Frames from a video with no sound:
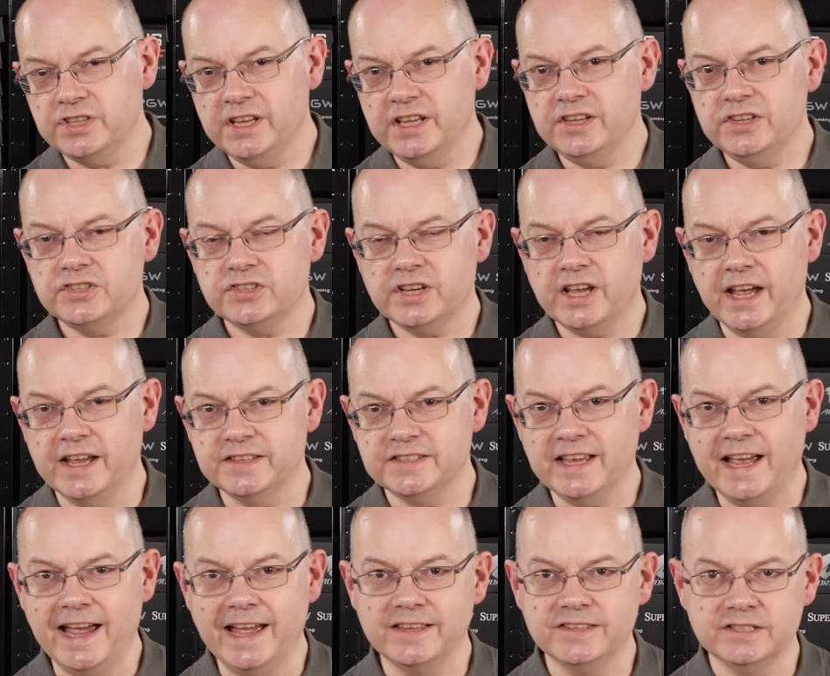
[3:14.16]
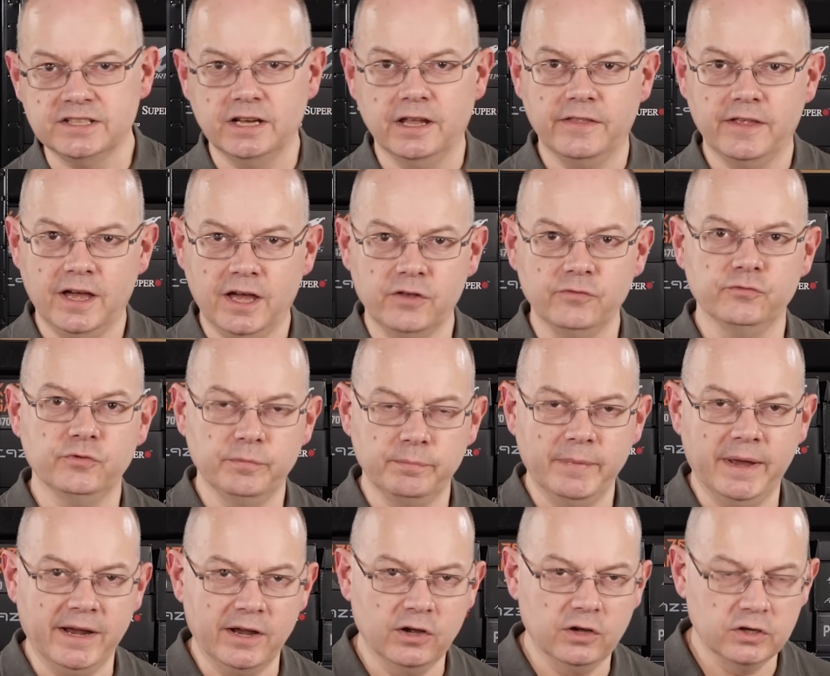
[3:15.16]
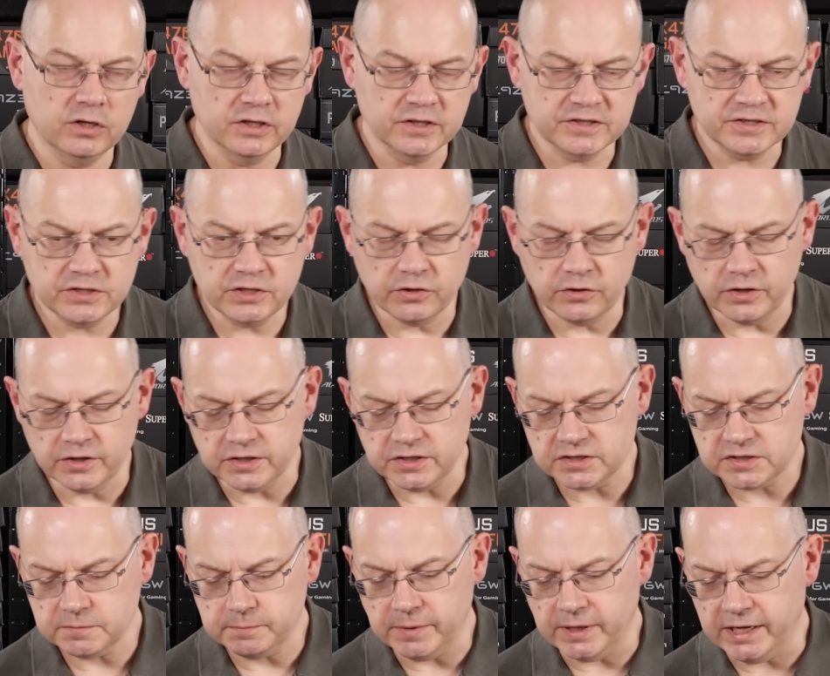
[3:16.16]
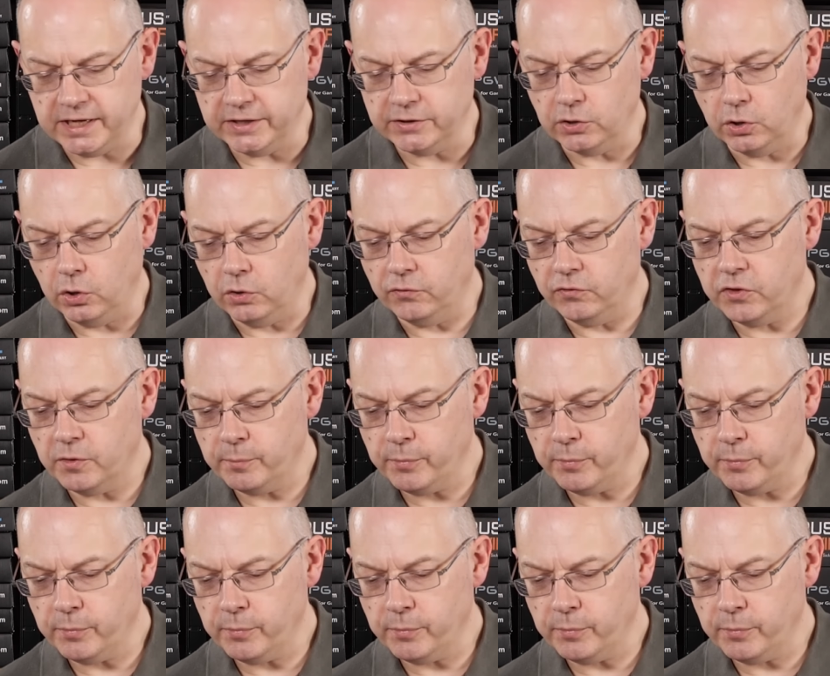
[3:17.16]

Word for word: in each case adds another 100 megahertz to the speed of the